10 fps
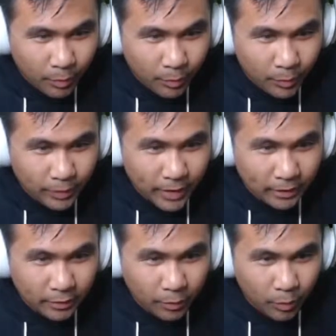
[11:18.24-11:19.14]
Who's
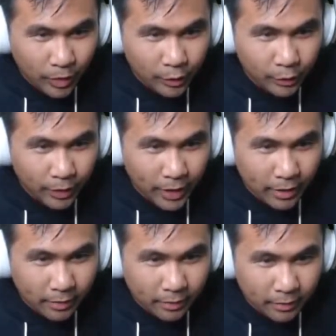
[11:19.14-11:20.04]
next? Where is are you
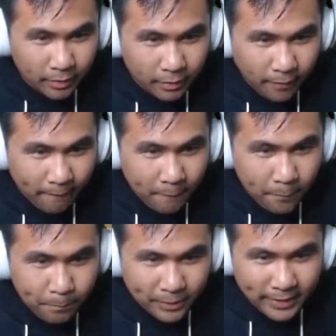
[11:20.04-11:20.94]

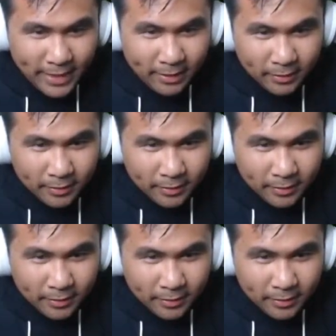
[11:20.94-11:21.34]
shooting